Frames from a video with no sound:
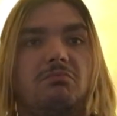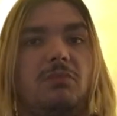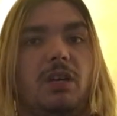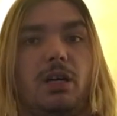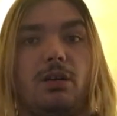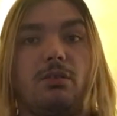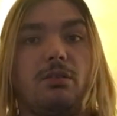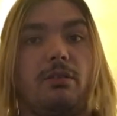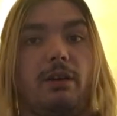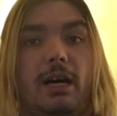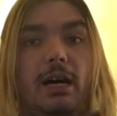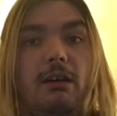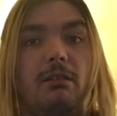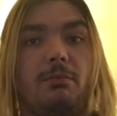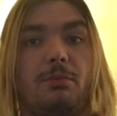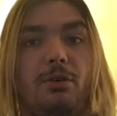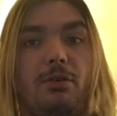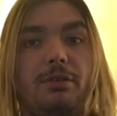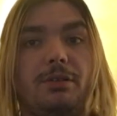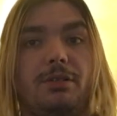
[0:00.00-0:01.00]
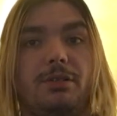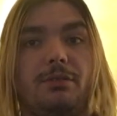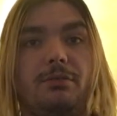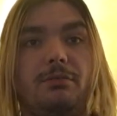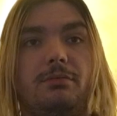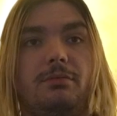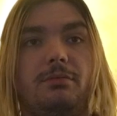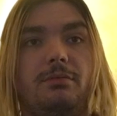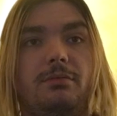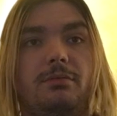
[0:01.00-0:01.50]
I don't know how I'm going
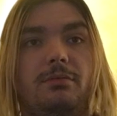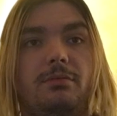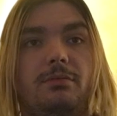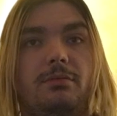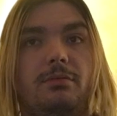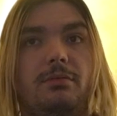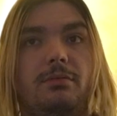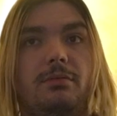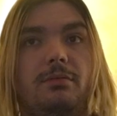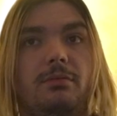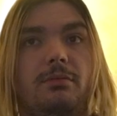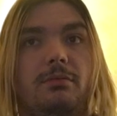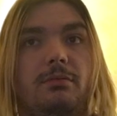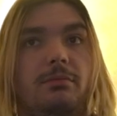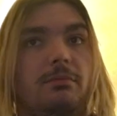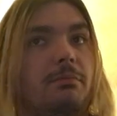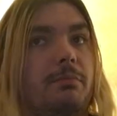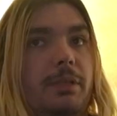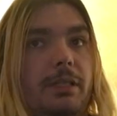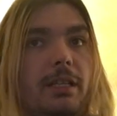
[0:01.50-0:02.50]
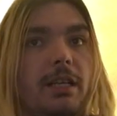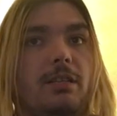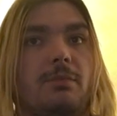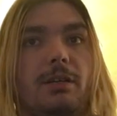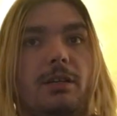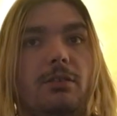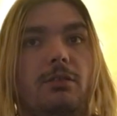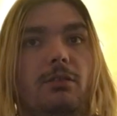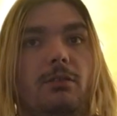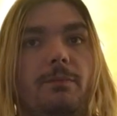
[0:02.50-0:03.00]
to, but that's
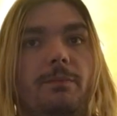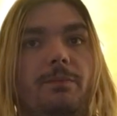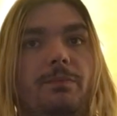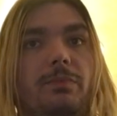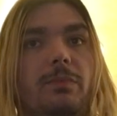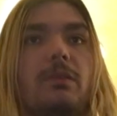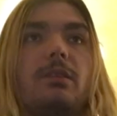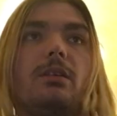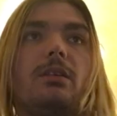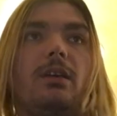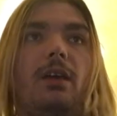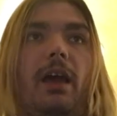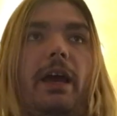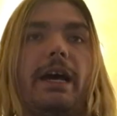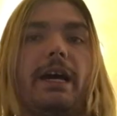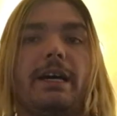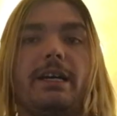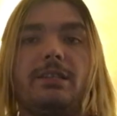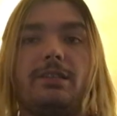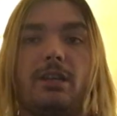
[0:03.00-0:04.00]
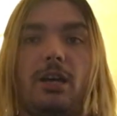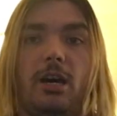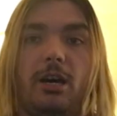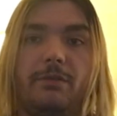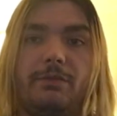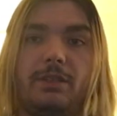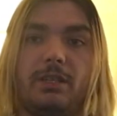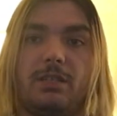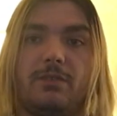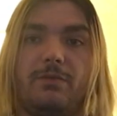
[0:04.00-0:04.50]
my goal. As
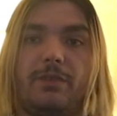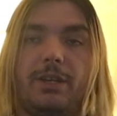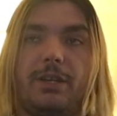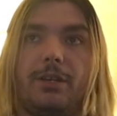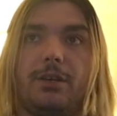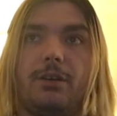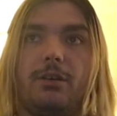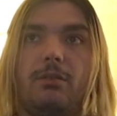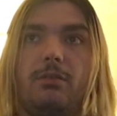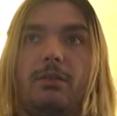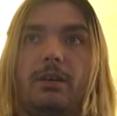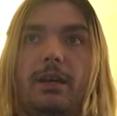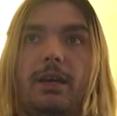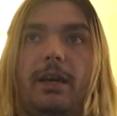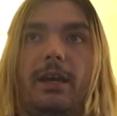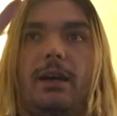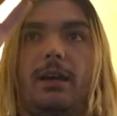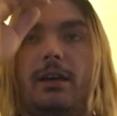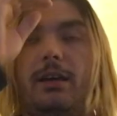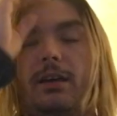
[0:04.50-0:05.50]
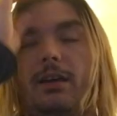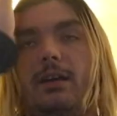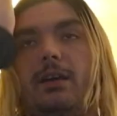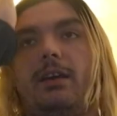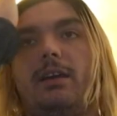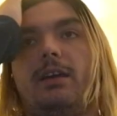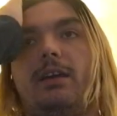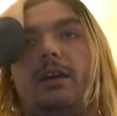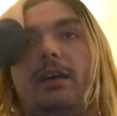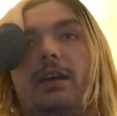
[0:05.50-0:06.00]
of this video,
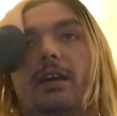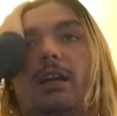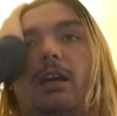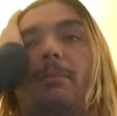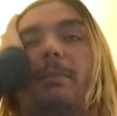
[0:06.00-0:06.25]
and